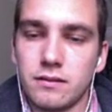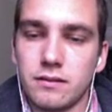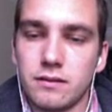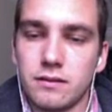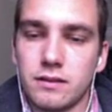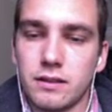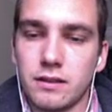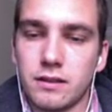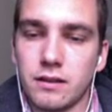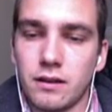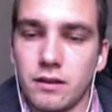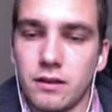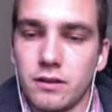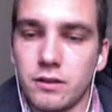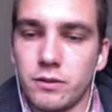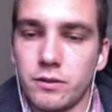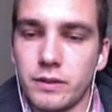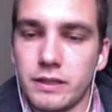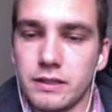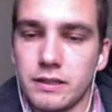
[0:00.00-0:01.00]
the
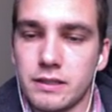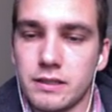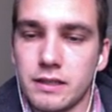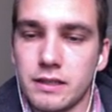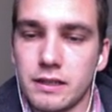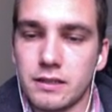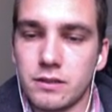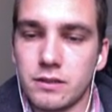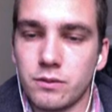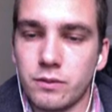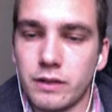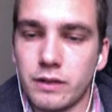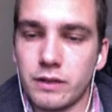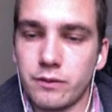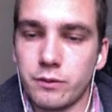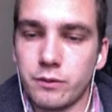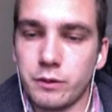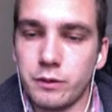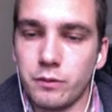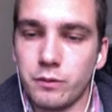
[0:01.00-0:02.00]
color we can set to whatever
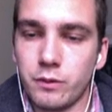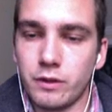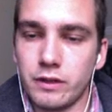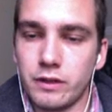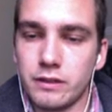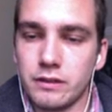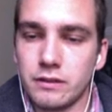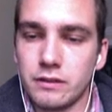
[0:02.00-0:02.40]
we want.